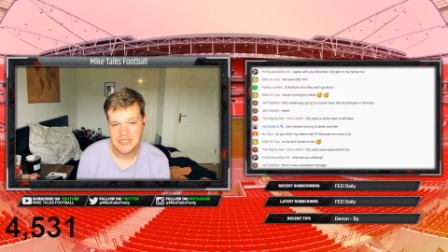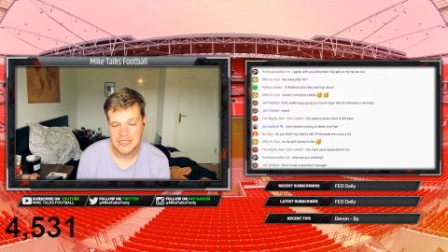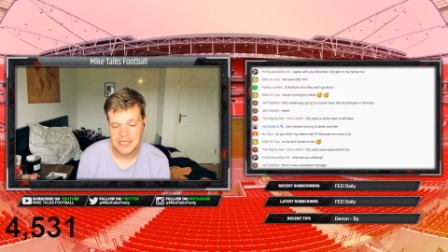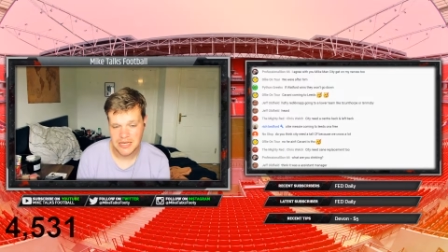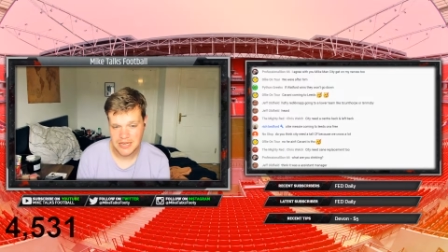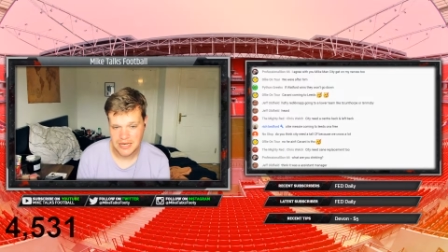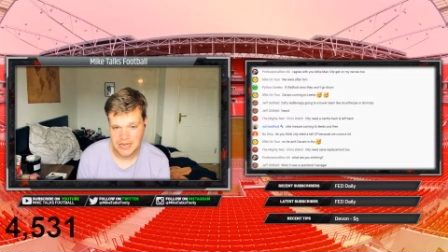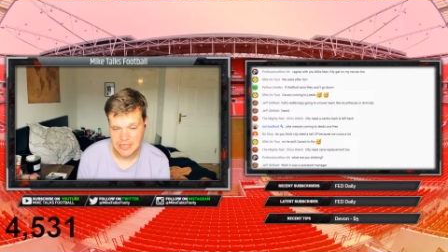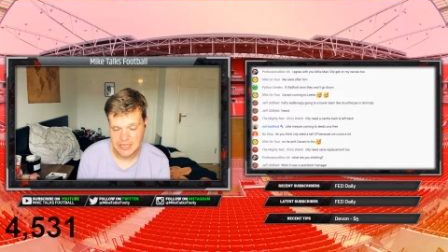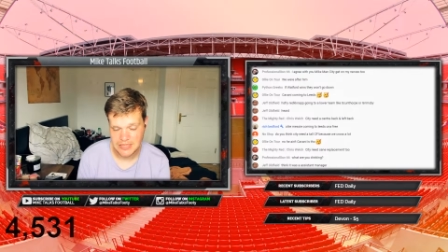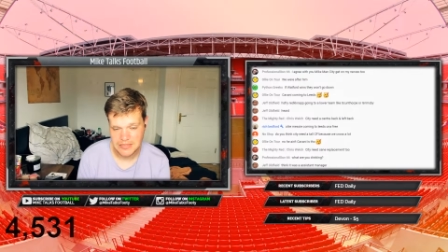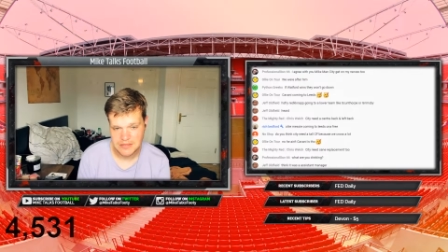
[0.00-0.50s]

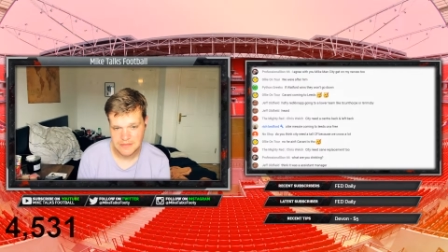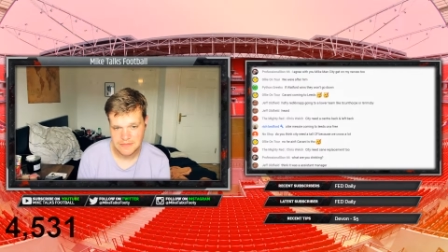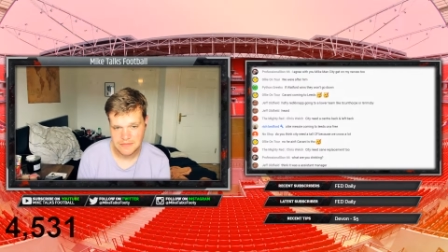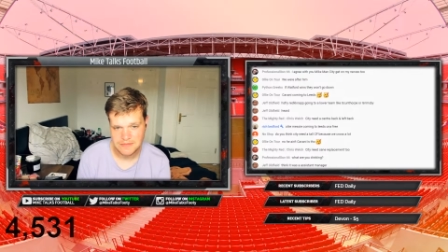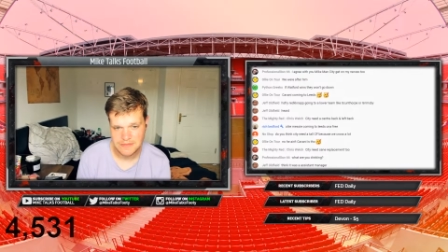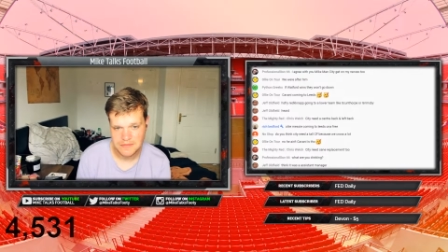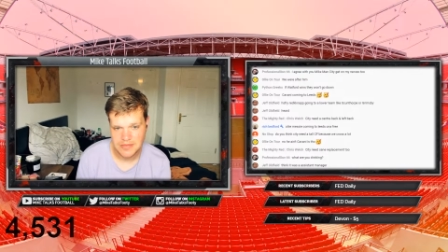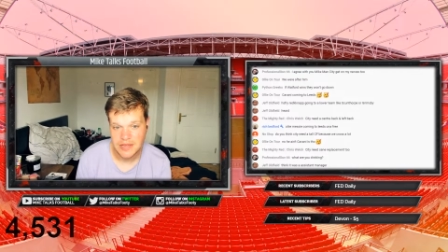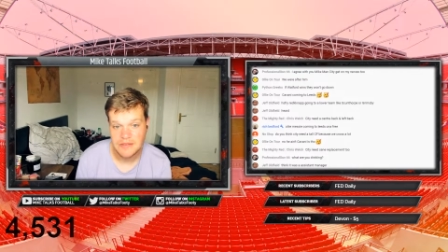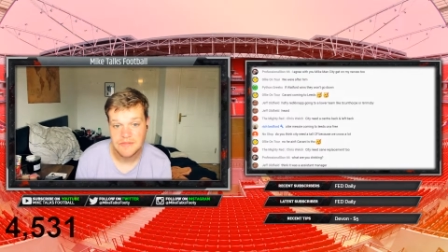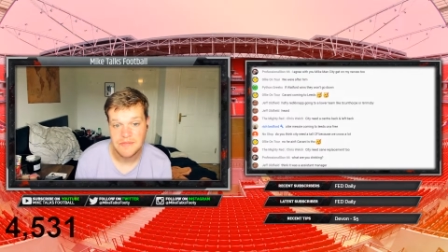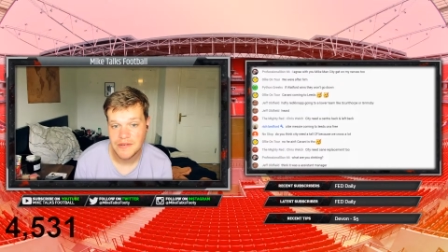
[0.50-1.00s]
need.
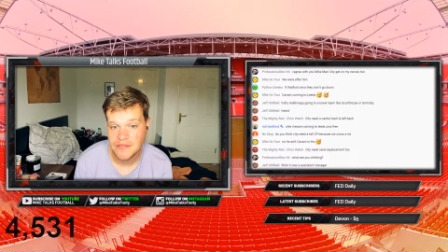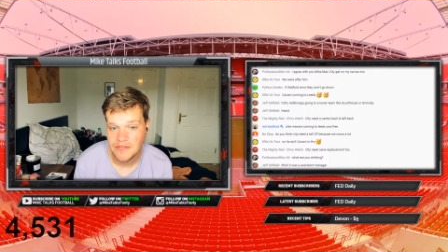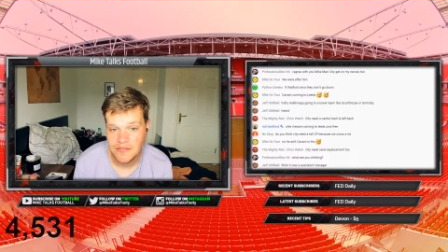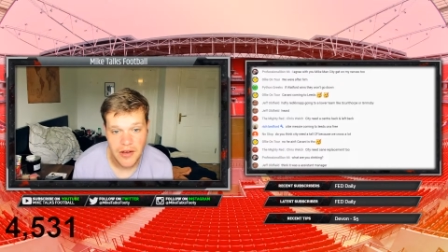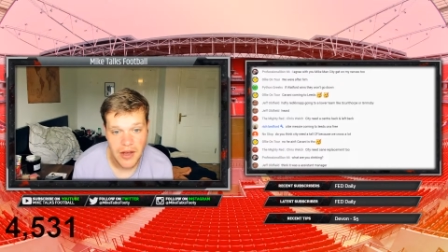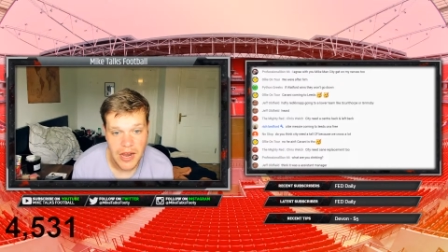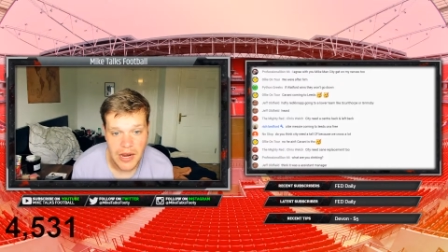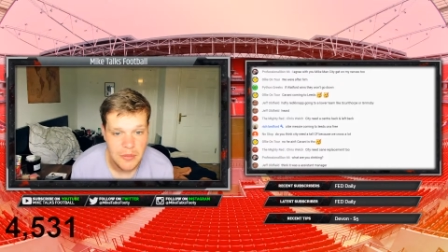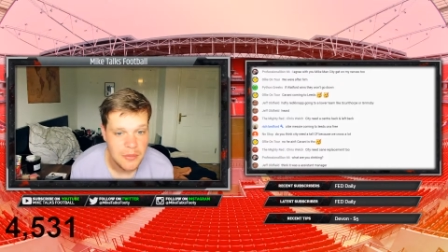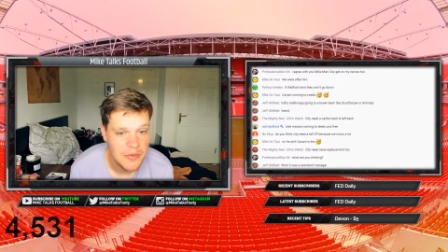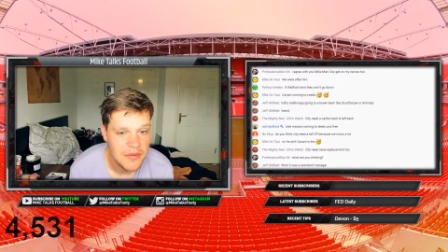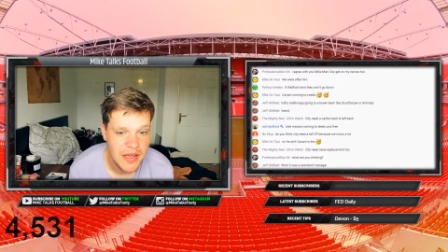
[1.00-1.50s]
They've been
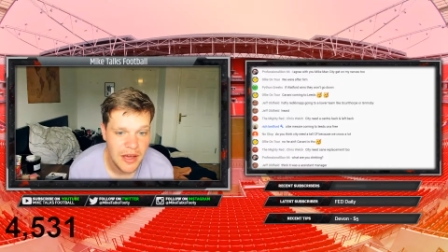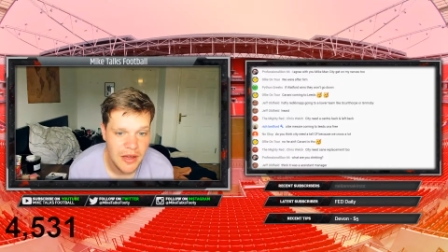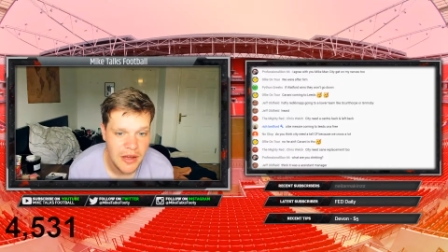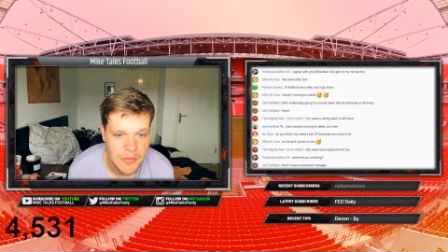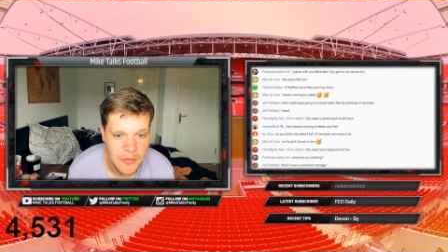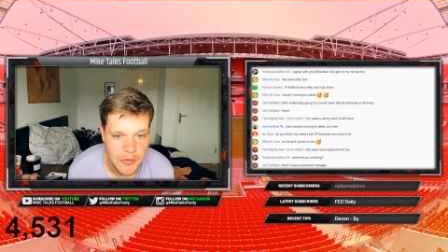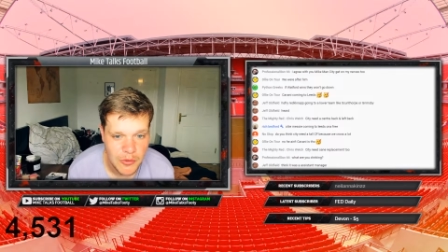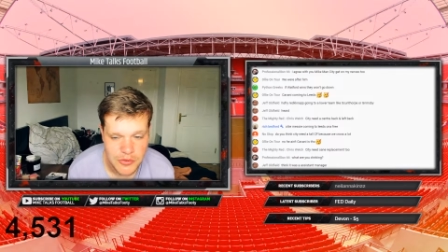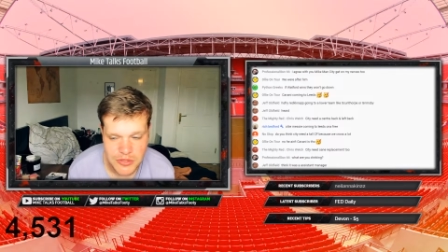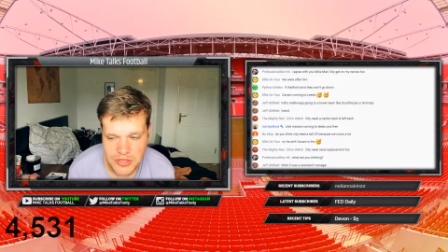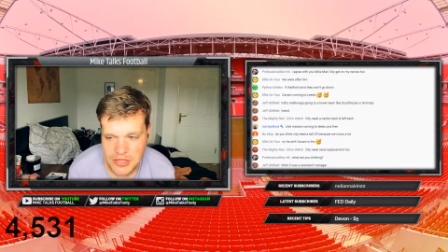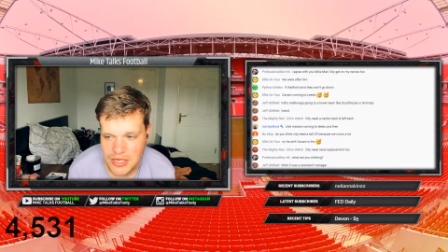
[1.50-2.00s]
fine without
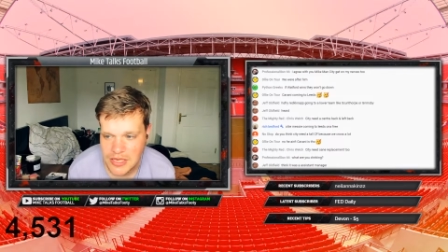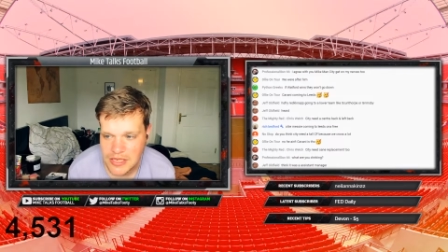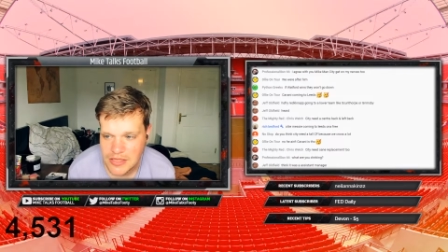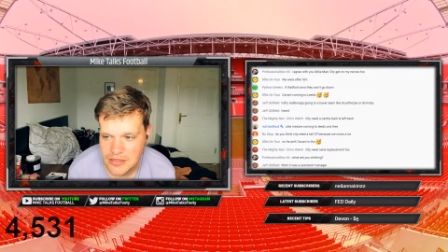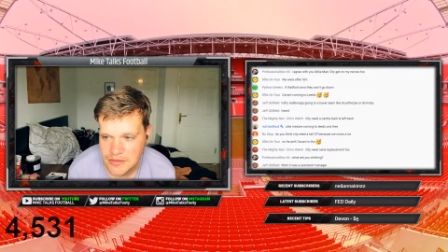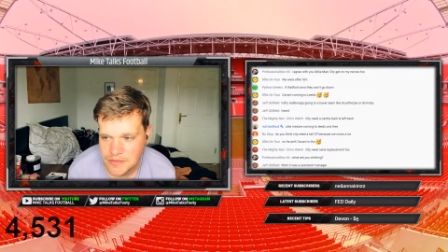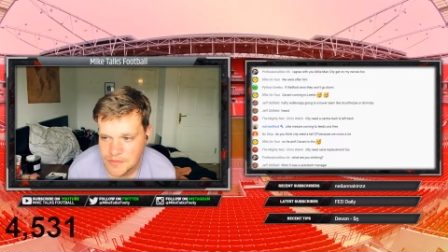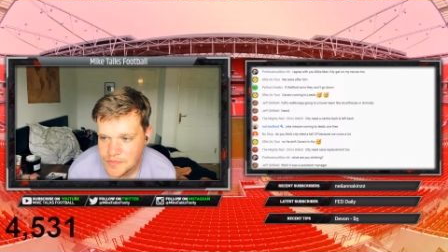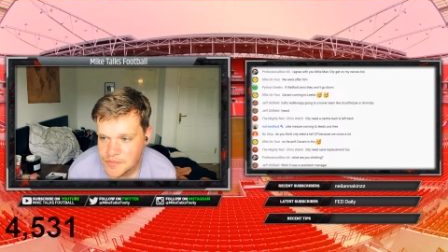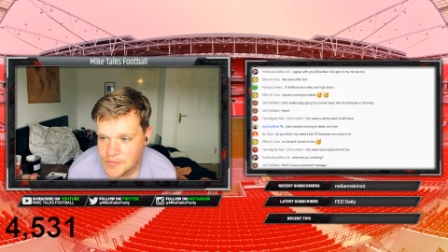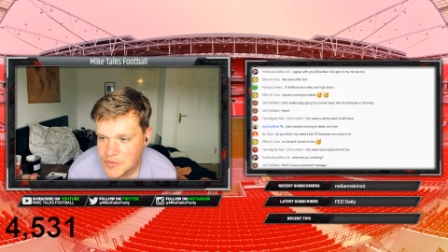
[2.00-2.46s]
him all season.